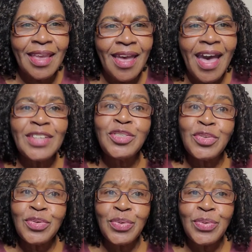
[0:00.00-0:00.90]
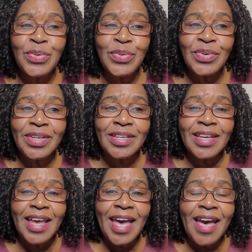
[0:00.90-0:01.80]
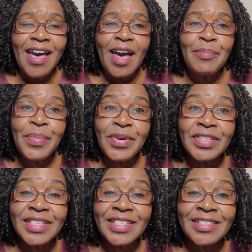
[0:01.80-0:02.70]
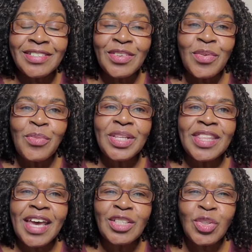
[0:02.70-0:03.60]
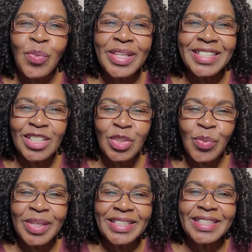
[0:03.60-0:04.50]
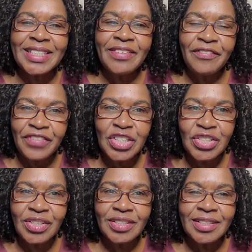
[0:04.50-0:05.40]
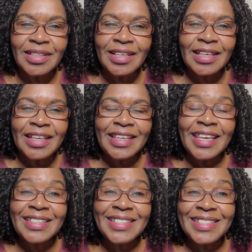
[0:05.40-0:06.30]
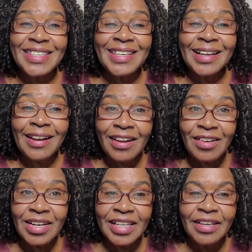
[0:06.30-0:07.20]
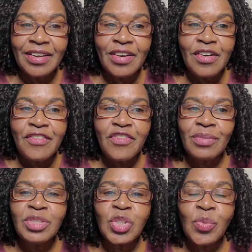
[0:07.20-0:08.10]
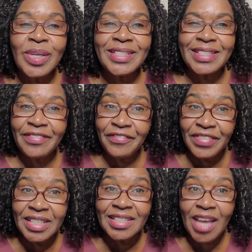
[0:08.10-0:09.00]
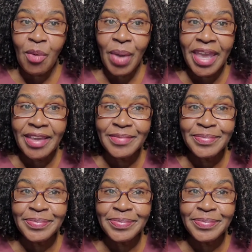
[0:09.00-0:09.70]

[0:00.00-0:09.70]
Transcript: As you know, a person with a 20/20 vision can see clearly from 20 feet away.